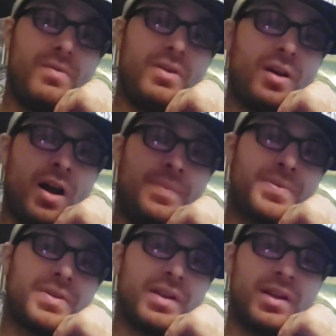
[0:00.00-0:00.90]
Maybe the
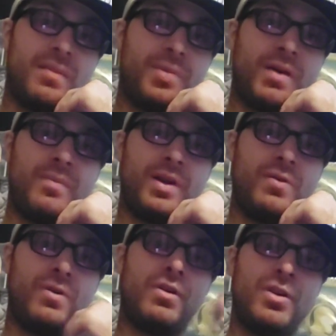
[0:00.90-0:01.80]
cops will end up at my
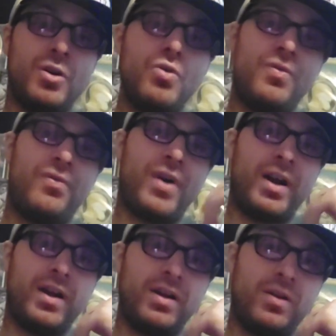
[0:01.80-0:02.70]
door. Who
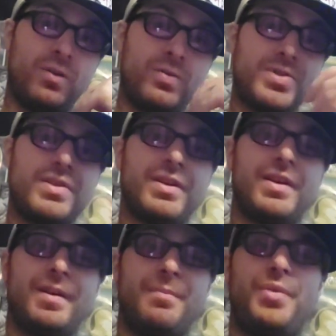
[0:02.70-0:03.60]
fucking knows?
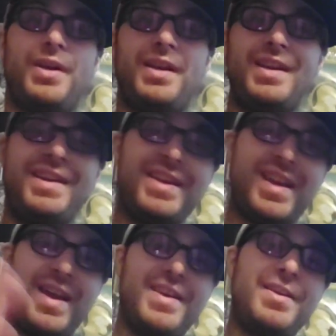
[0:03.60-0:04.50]
But
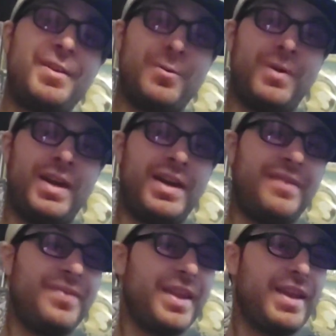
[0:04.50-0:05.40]
either
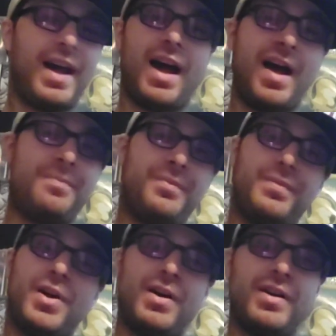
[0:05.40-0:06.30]
way,
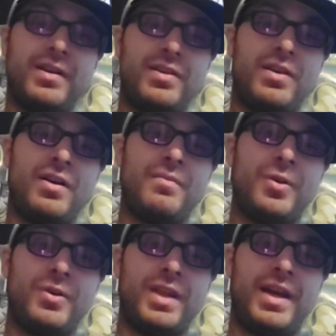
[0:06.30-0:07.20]
I'm not going to talk
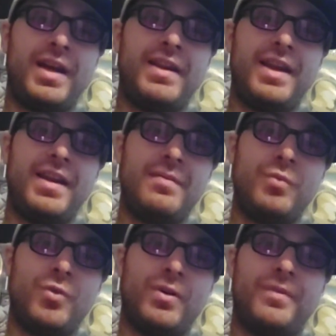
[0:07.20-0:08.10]
about that
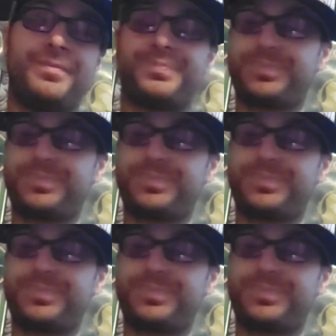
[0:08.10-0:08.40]
anymore.